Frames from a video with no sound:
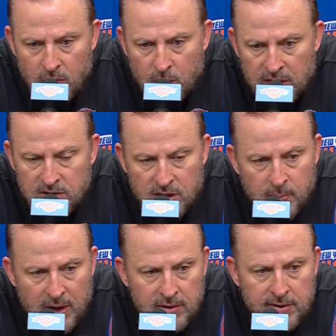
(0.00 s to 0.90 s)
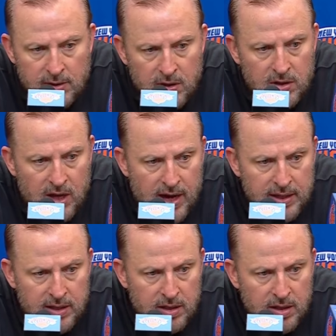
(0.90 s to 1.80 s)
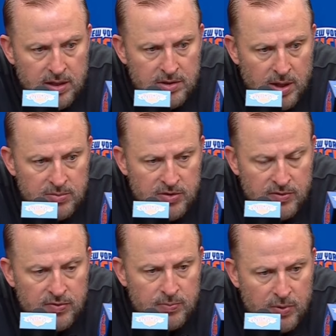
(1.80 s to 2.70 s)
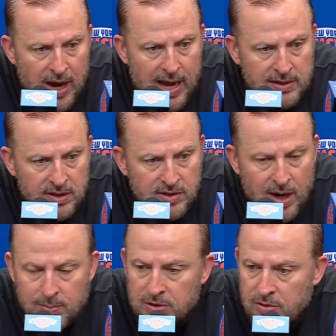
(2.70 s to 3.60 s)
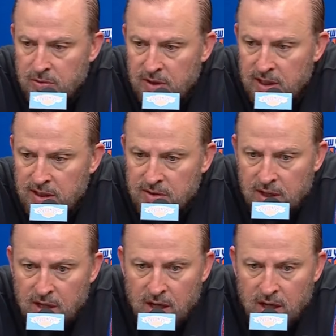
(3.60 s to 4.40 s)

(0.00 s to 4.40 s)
what does the month look like in terms of practice opportunities?